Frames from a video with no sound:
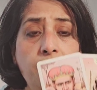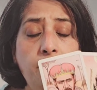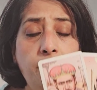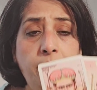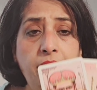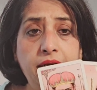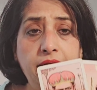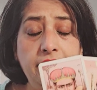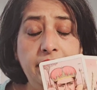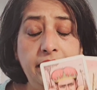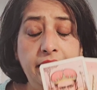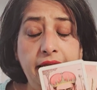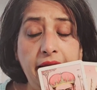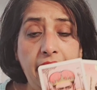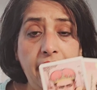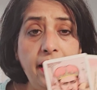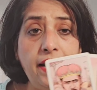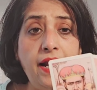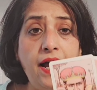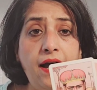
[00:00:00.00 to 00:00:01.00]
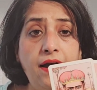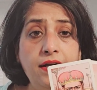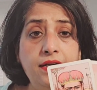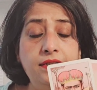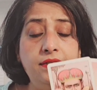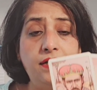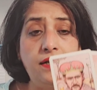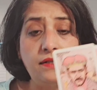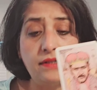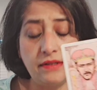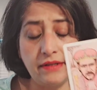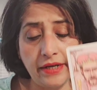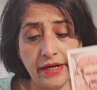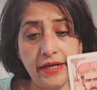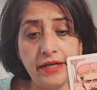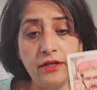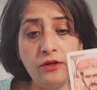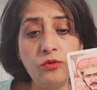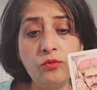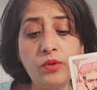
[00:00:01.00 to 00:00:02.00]
but their eyes are
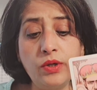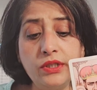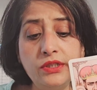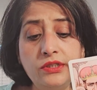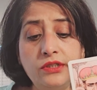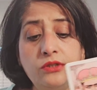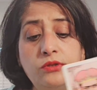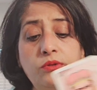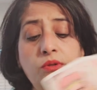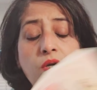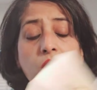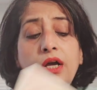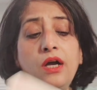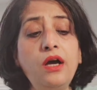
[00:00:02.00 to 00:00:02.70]
trained towards you.